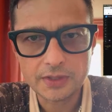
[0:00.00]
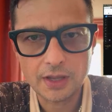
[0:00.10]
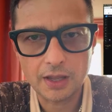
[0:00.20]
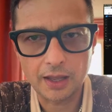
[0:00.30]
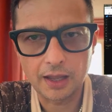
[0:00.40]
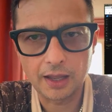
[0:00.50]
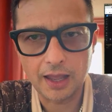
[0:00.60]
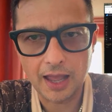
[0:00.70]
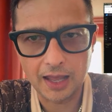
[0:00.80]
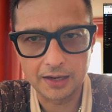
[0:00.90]

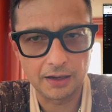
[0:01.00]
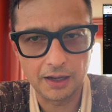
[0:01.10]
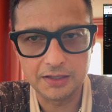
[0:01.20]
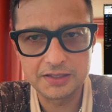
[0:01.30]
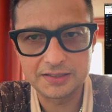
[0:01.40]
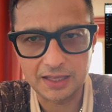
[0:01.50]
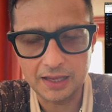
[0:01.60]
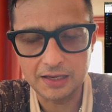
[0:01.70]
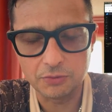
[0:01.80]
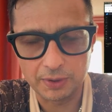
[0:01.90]
and I
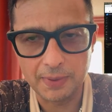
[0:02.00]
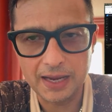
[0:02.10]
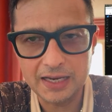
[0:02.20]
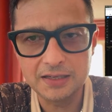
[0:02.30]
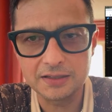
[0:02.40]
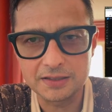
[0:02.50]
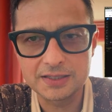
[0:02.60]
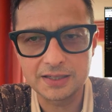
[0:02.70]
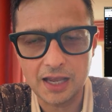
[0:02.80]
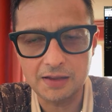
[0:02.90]
remained a
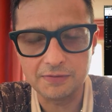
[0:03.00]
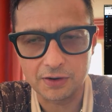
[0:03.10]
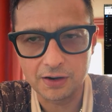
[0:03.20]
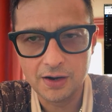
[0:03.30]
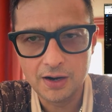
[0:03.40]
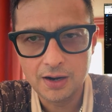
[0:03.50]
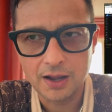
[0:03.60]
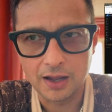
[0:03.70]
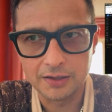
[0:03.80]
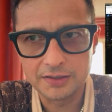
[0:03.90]
saver
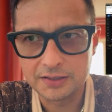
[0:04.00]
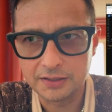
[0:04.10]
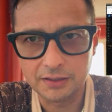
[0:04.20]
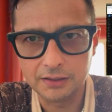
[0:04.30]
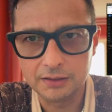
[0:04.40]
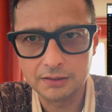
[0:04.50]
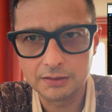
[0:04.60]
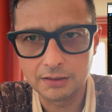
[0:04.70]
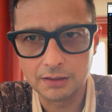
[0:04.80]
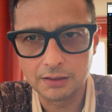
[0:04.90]
until
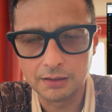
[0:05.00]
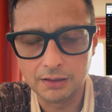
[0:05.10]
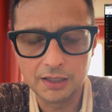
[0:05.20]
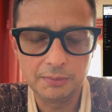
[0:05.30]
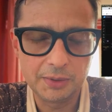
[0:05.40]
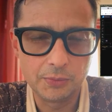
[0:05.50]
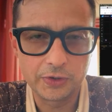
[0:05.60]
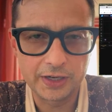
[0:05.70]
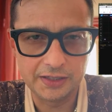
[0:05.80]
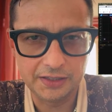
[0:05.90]
a little bit more
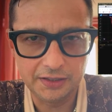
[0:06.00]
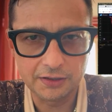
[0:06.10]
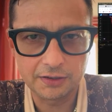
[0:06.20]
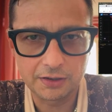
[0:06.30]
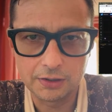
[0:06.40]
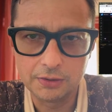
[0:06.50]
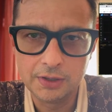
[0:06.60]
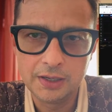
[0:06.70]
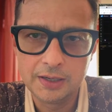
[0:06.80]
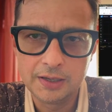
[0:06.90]
than a year
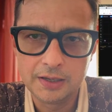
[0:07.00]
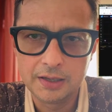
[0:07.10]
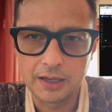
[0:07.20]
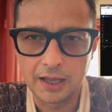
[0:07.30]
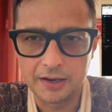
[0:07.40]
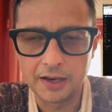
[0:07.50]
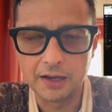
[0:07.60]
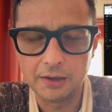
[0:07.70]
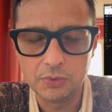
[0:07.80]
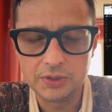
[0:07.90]
ago, and then
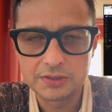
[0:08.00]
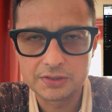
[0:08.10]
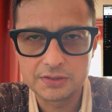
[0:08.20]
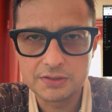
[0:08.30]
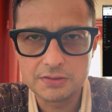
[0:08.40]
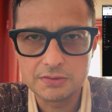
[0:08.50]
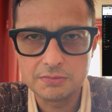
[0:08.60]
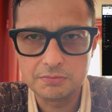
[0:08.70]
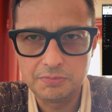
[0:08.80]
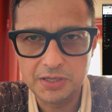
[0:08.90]
I would
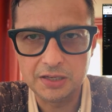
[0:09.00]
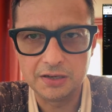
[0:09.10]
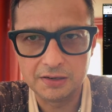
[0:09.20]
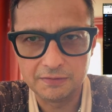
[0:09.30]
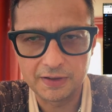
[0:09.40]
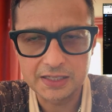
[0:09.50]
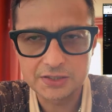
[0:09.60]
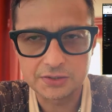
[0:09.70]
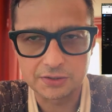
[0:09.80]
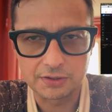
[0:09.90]
be an
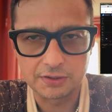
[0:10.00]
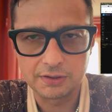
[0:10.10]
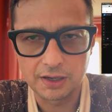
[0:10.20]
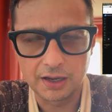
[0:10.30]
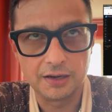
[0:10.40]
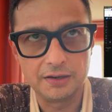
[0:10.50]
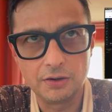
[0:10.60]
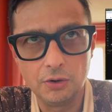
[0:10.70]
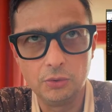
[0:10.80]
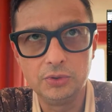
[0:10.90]
investor, and
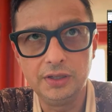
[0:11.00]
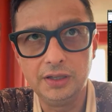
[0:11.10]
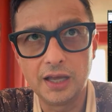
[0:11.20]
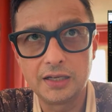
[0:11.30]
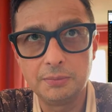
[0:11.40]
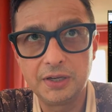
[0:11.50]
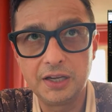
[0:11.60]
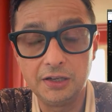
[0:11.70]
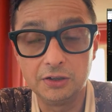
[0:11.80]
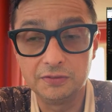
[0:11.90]
only at the
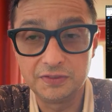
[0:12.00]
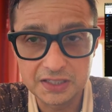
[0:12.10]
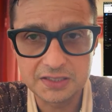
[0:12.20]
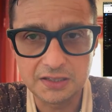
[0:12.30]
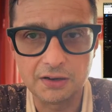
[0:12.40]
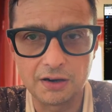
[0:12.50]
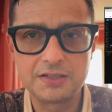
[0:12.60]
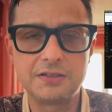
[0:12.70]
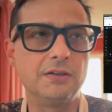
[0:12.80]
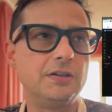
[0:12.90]
beginning of this year I
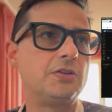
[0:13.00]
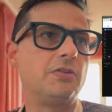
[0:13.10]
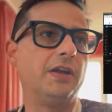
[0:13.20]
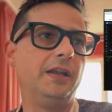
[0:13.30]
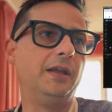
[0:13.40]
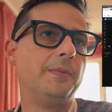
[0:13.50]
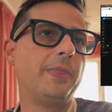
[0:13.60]
started trading.